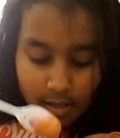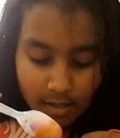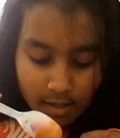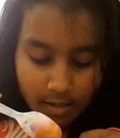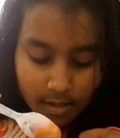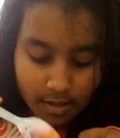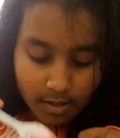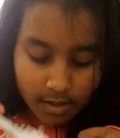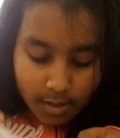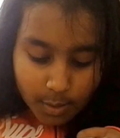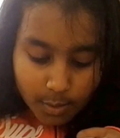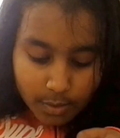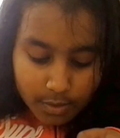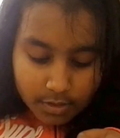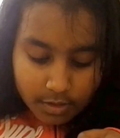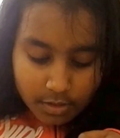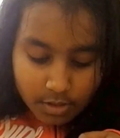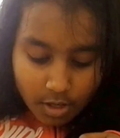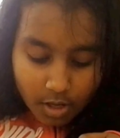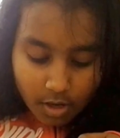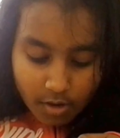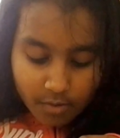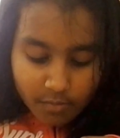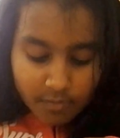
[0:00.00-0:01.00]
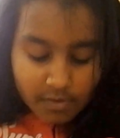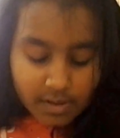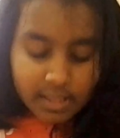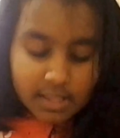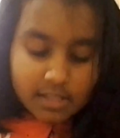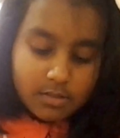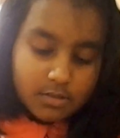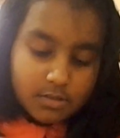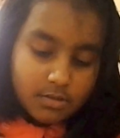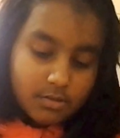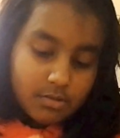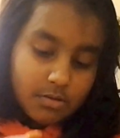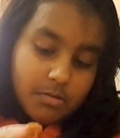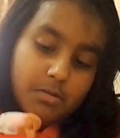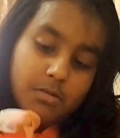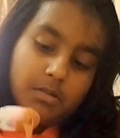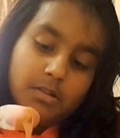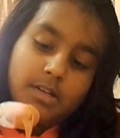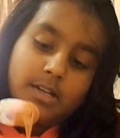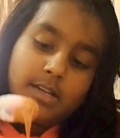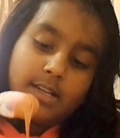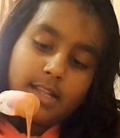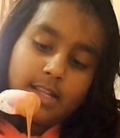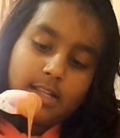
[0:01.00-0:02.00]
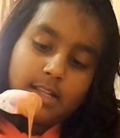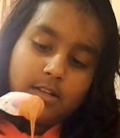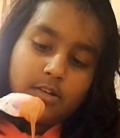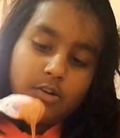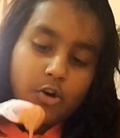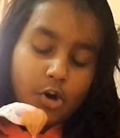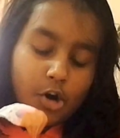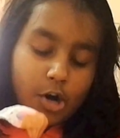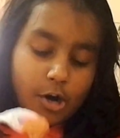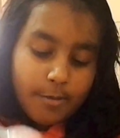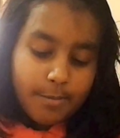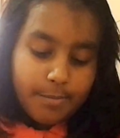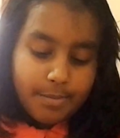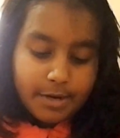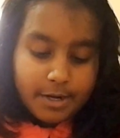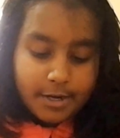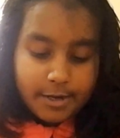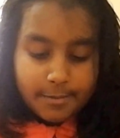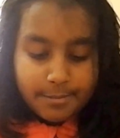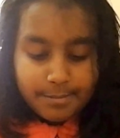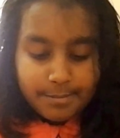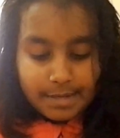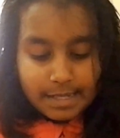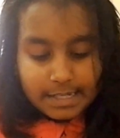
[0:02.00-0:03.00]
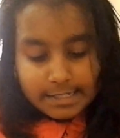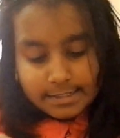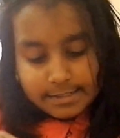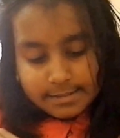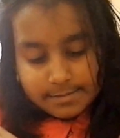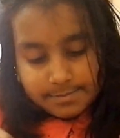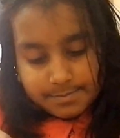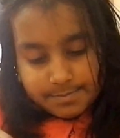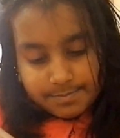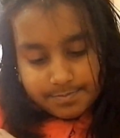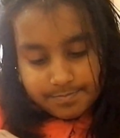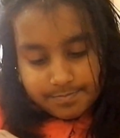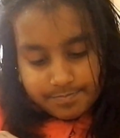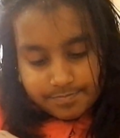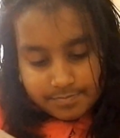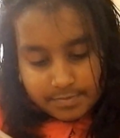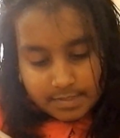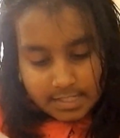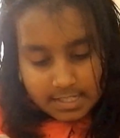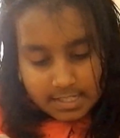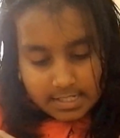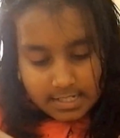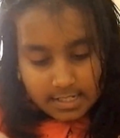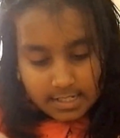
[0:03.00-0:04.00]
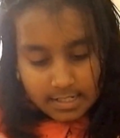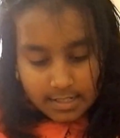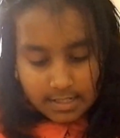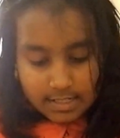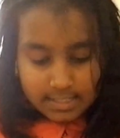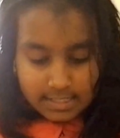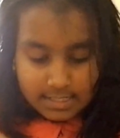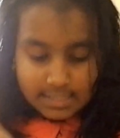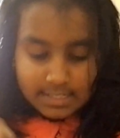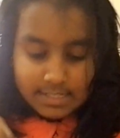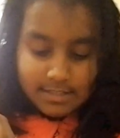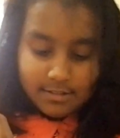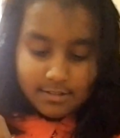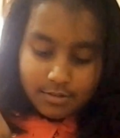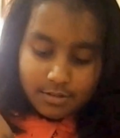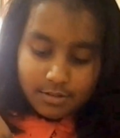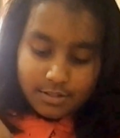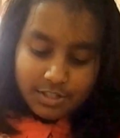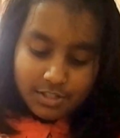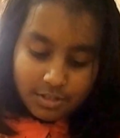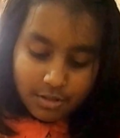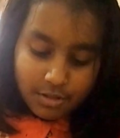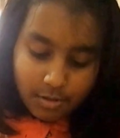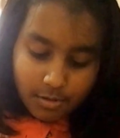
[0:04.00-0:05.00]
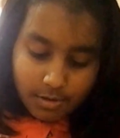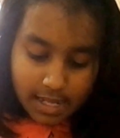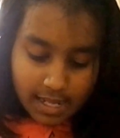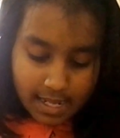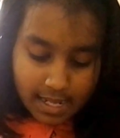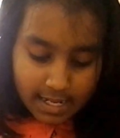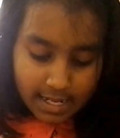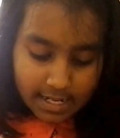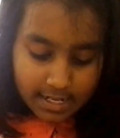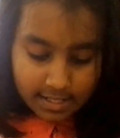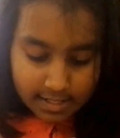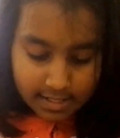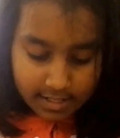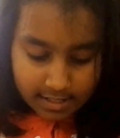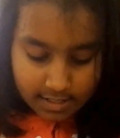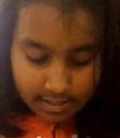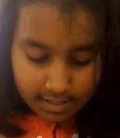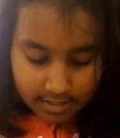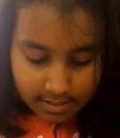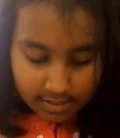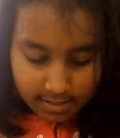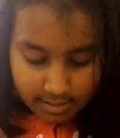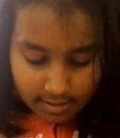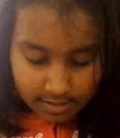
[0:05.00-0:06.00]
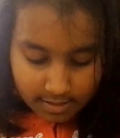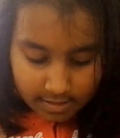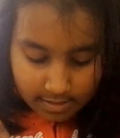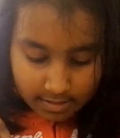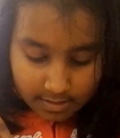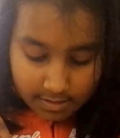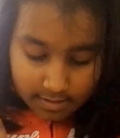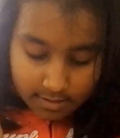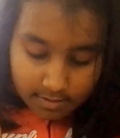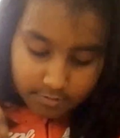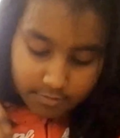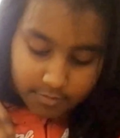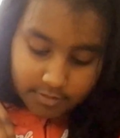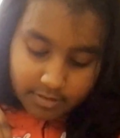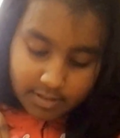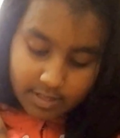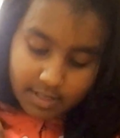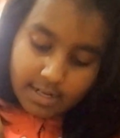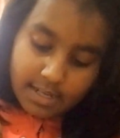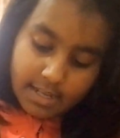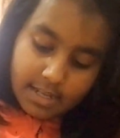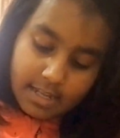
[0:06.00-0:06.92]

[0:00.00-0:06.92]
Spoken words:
It's not really gold, it's like copper, but still, it's so nice. It's really nice